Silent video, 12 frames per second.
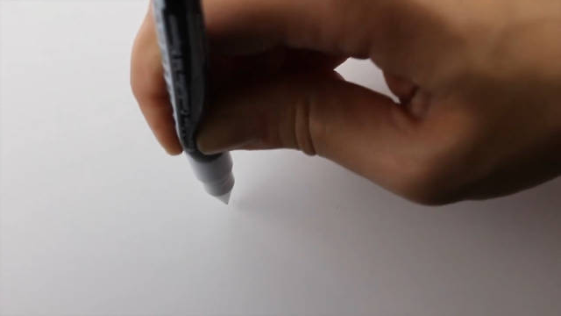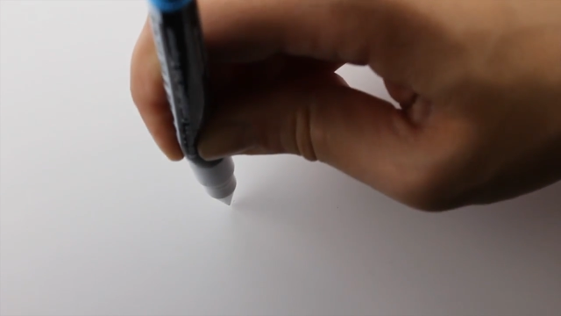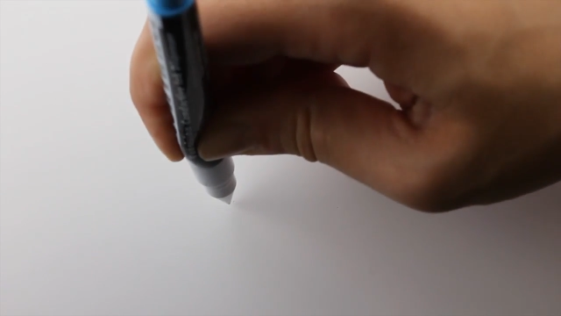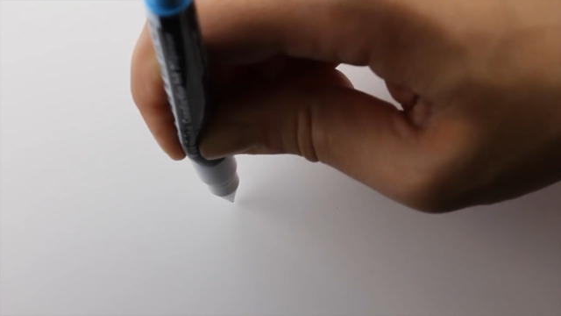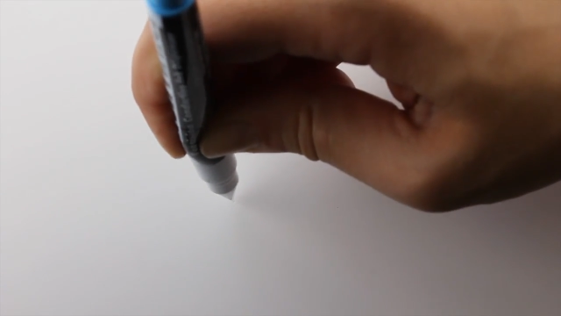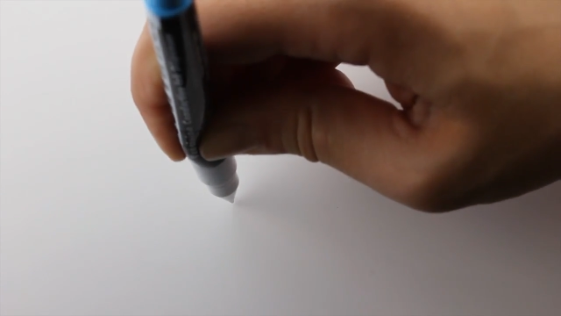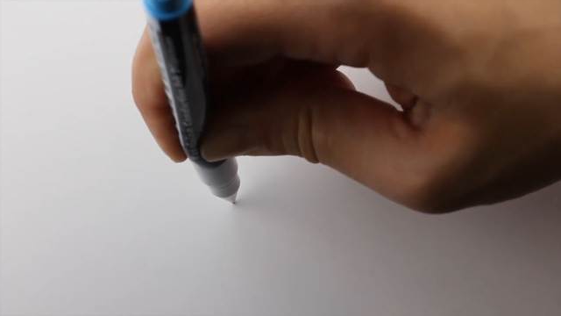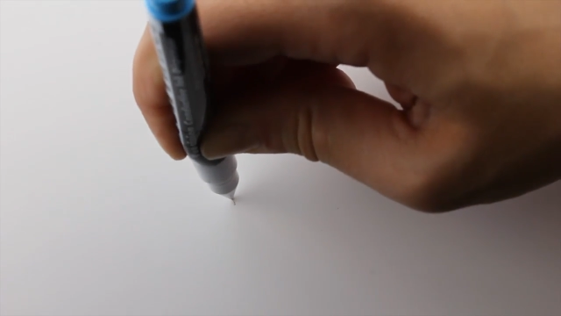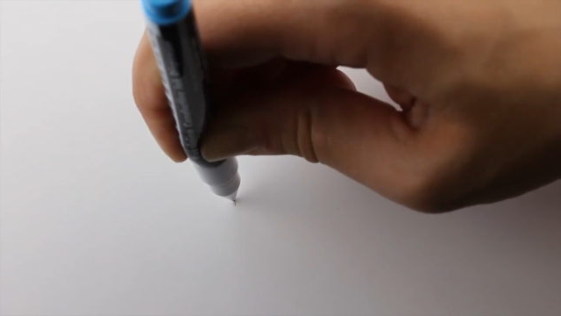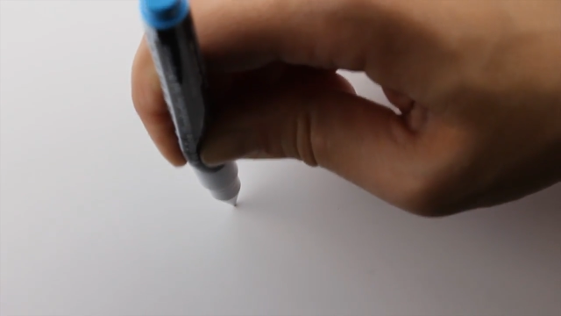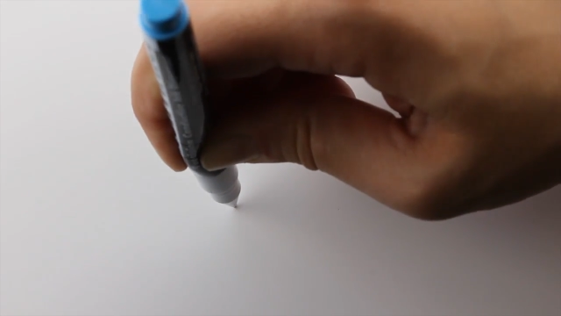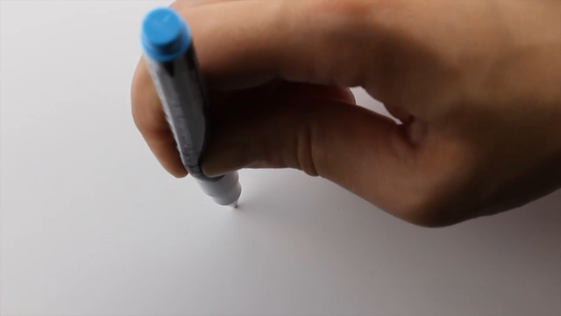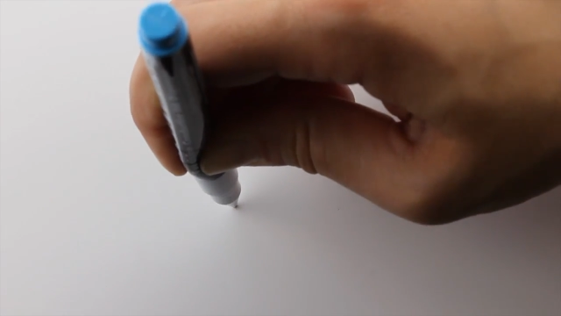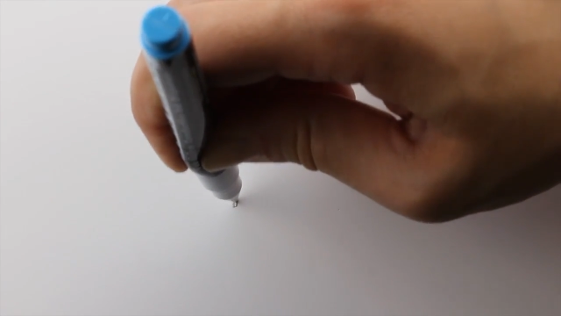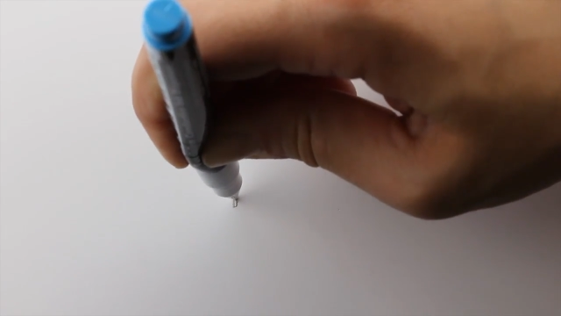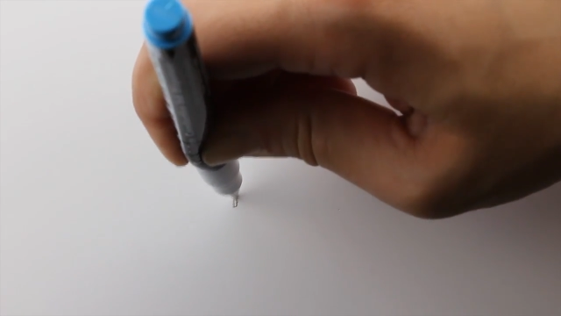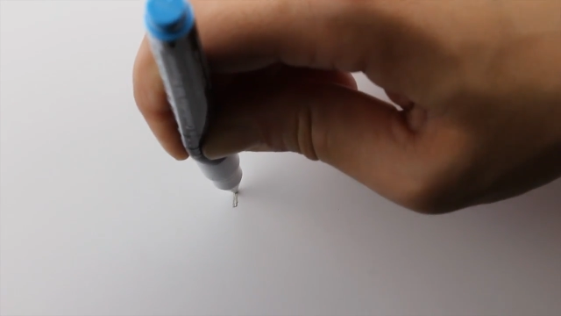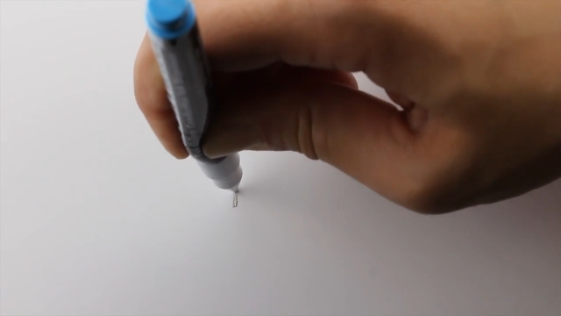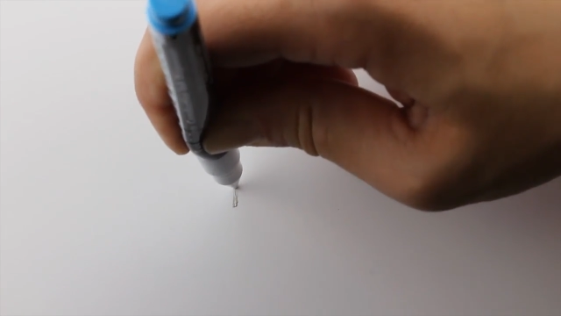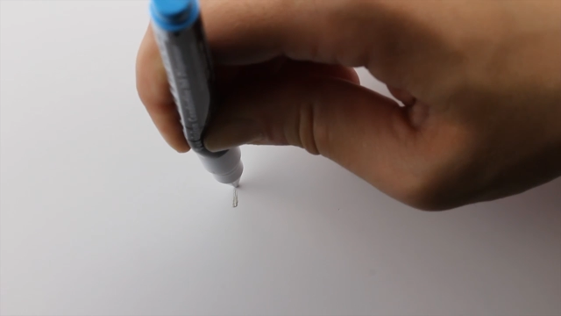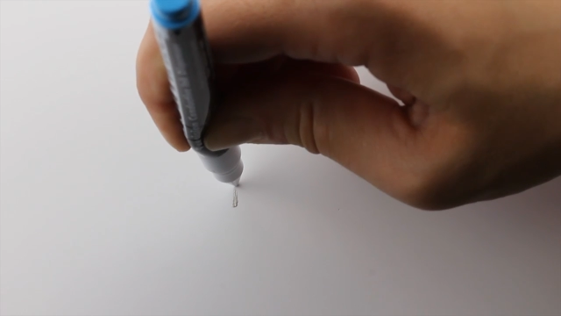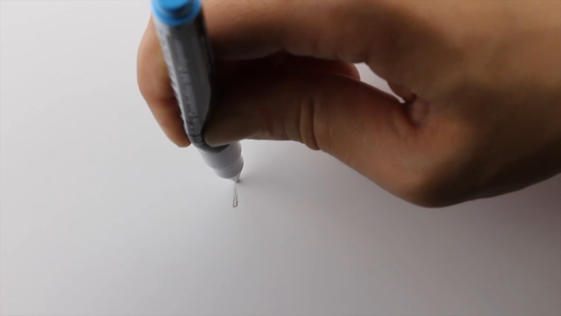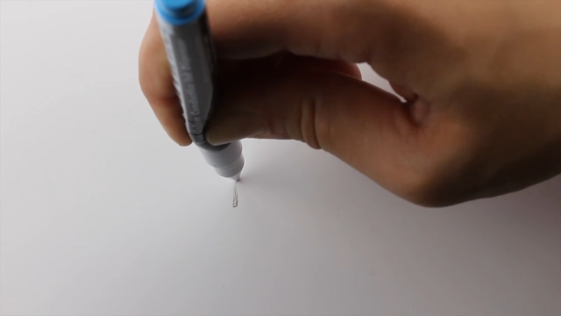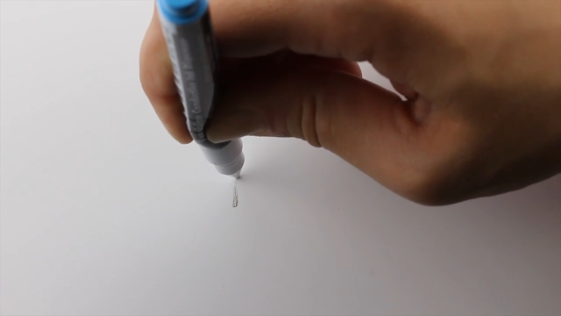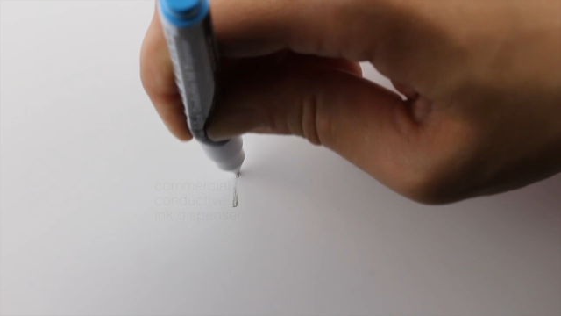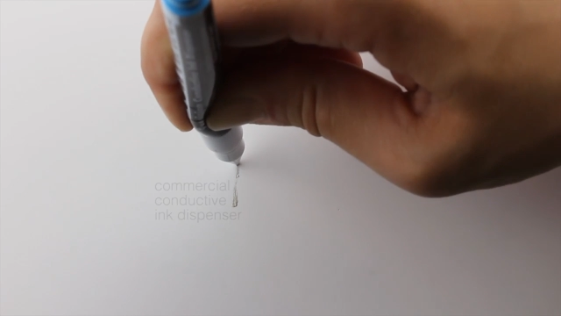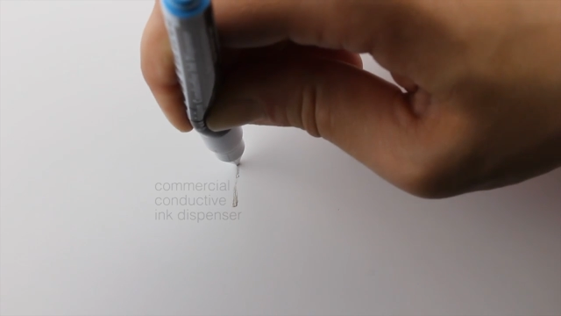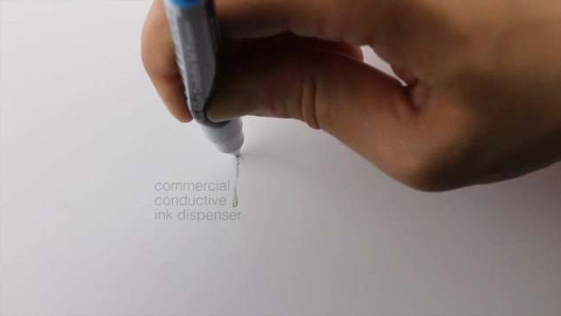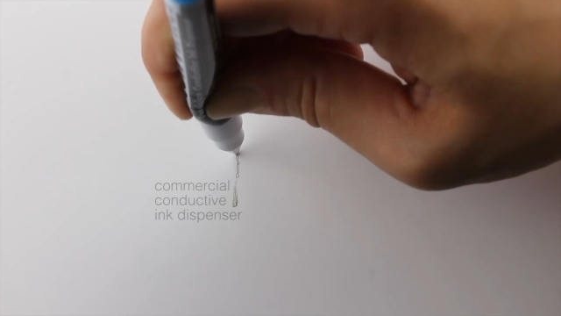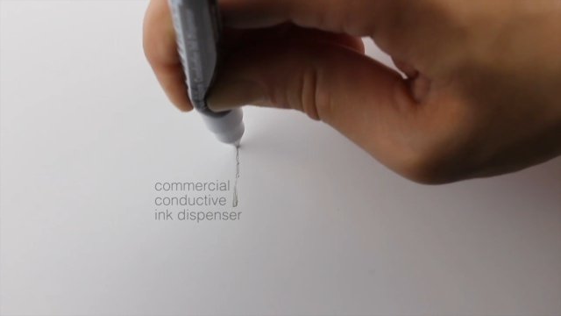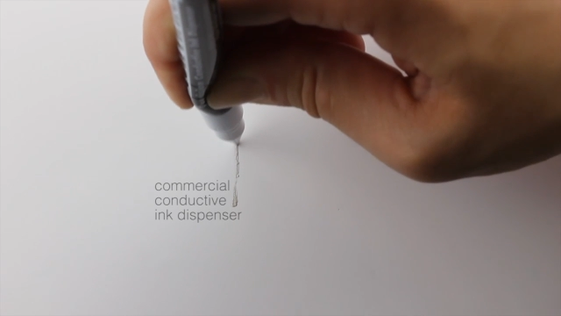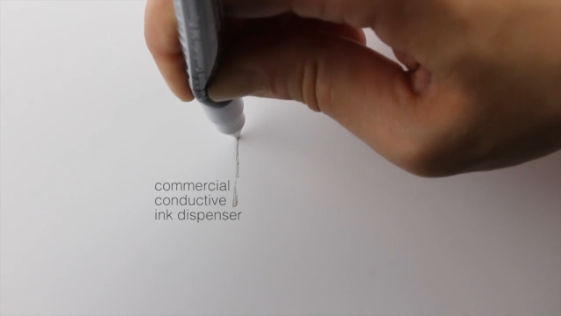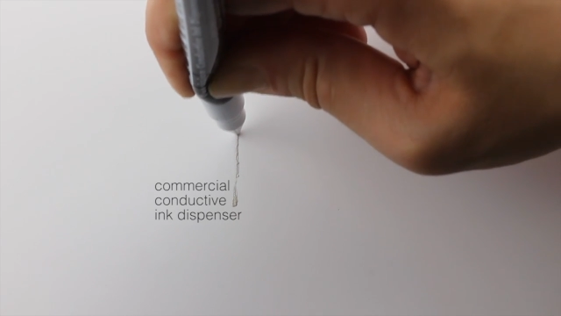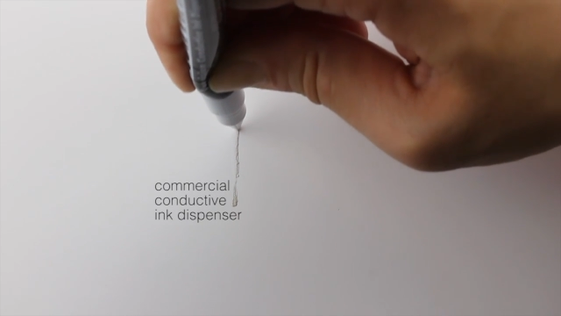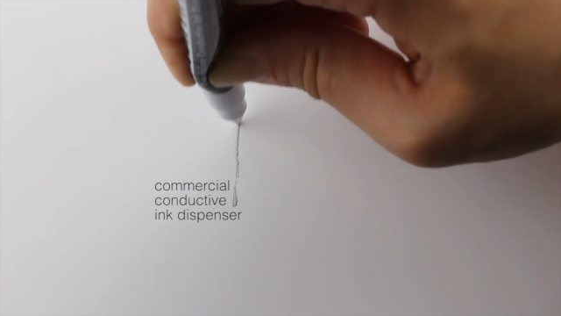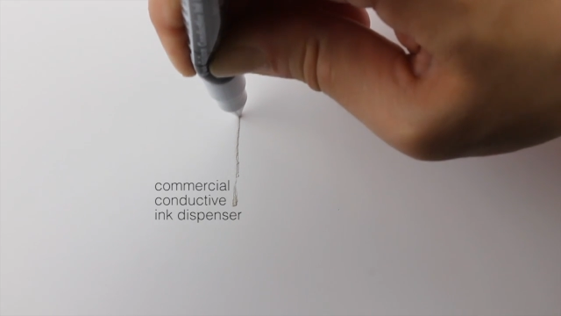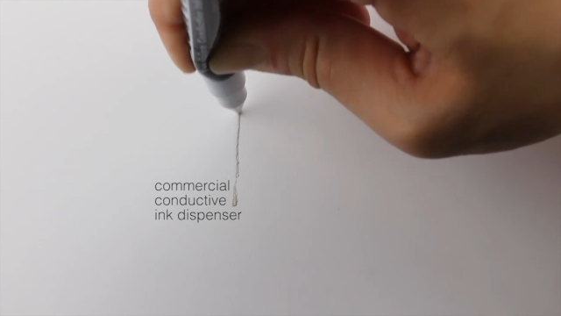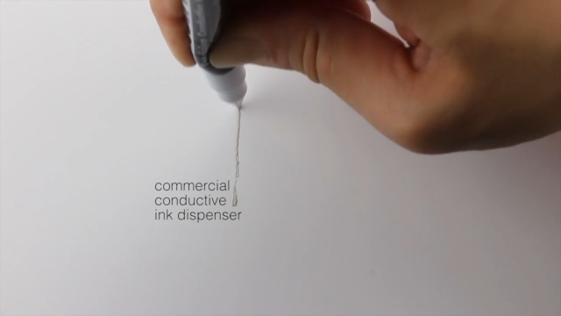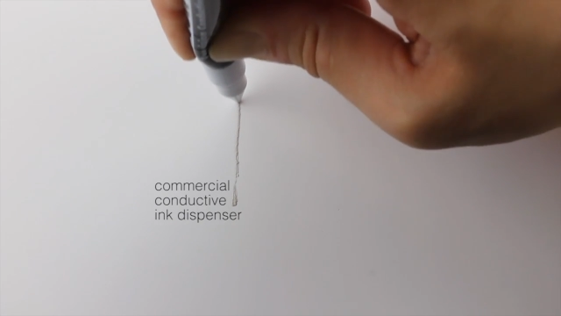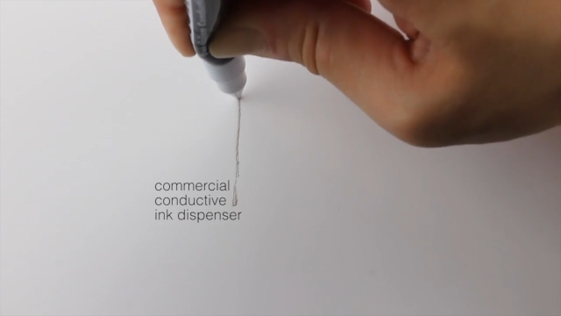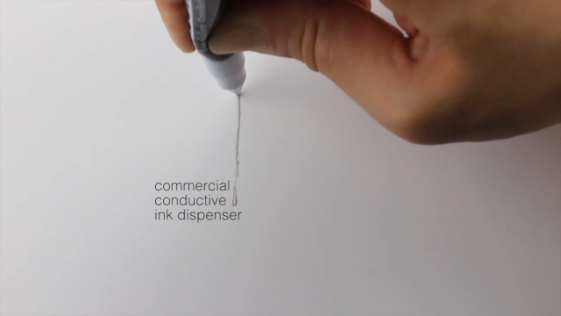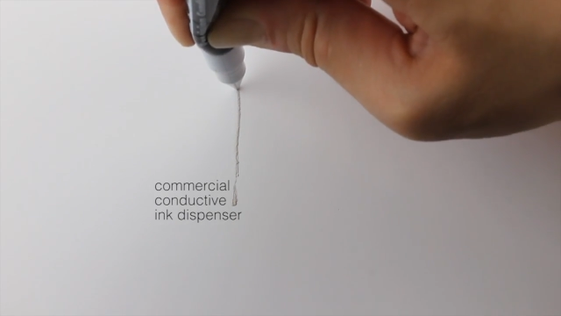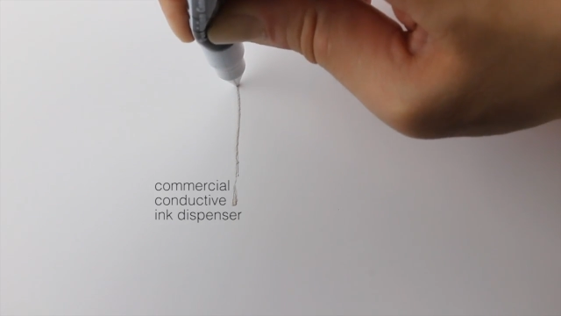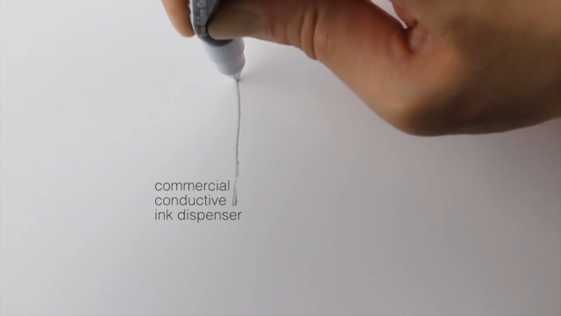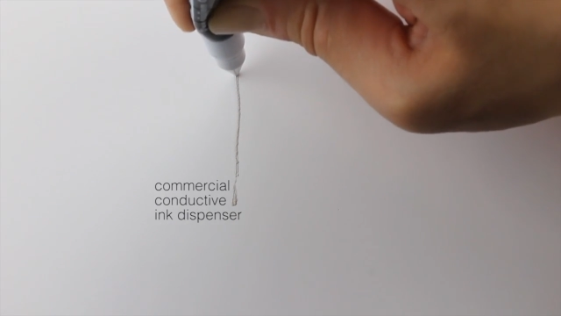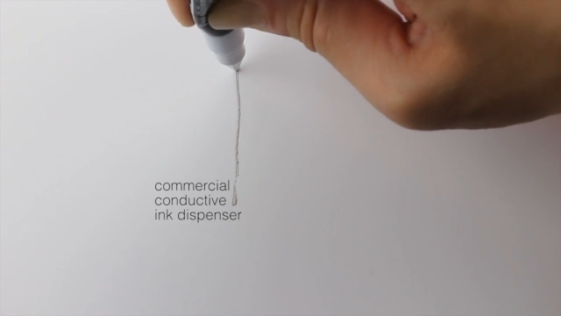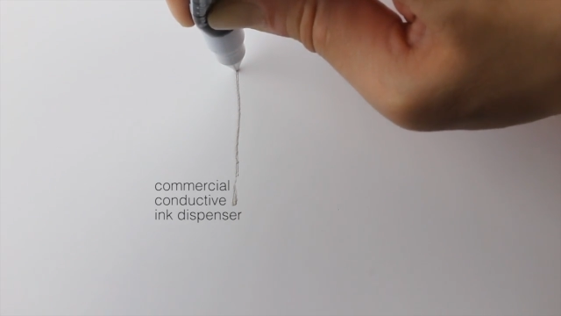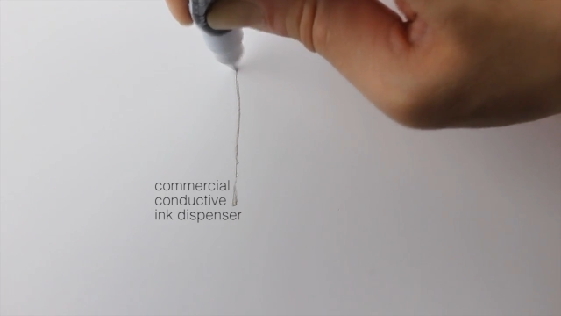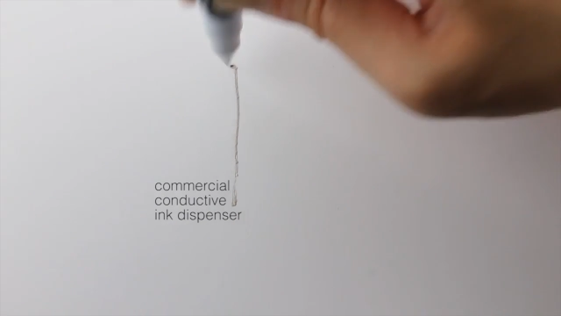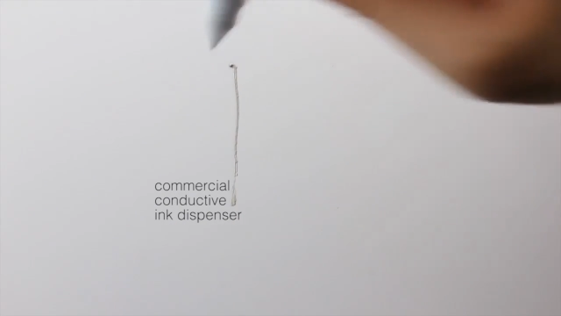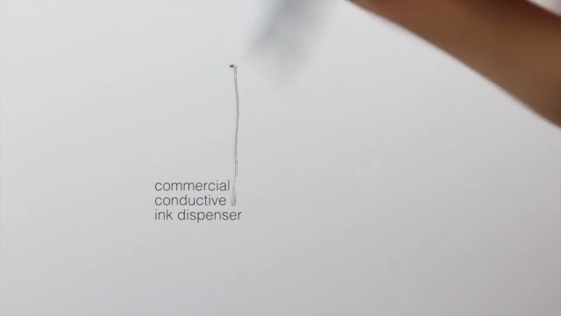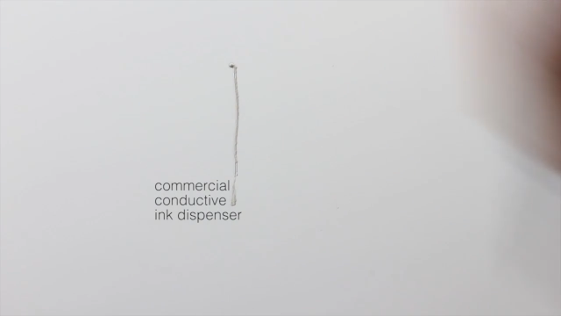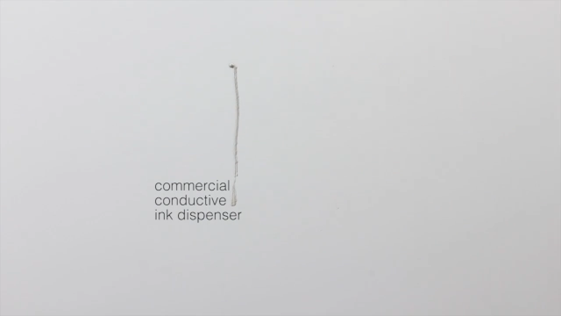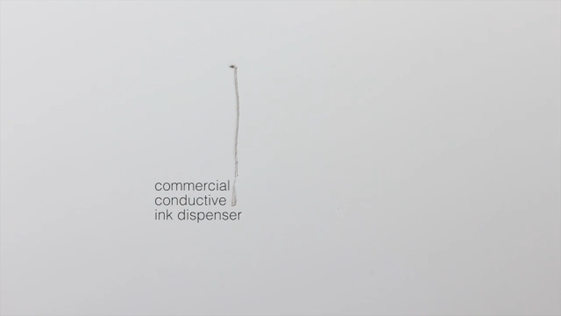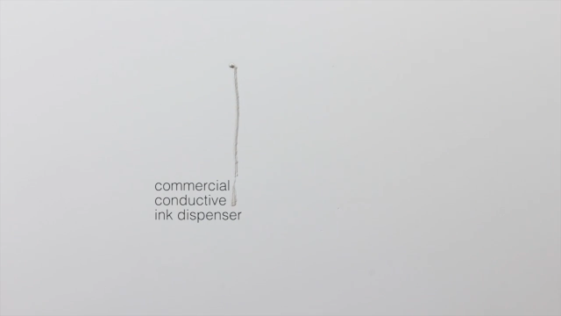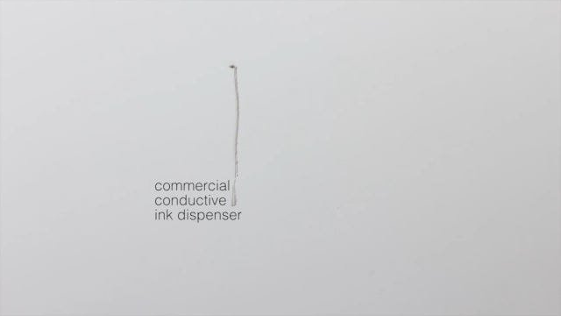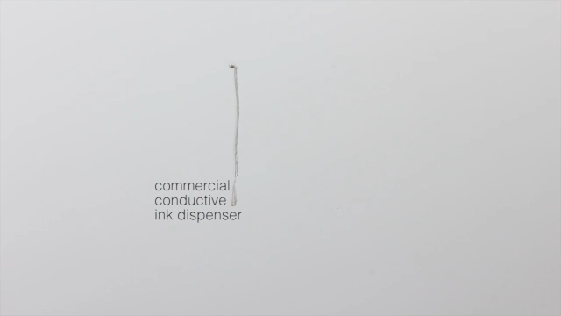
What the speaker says: [unreadable: no face in view]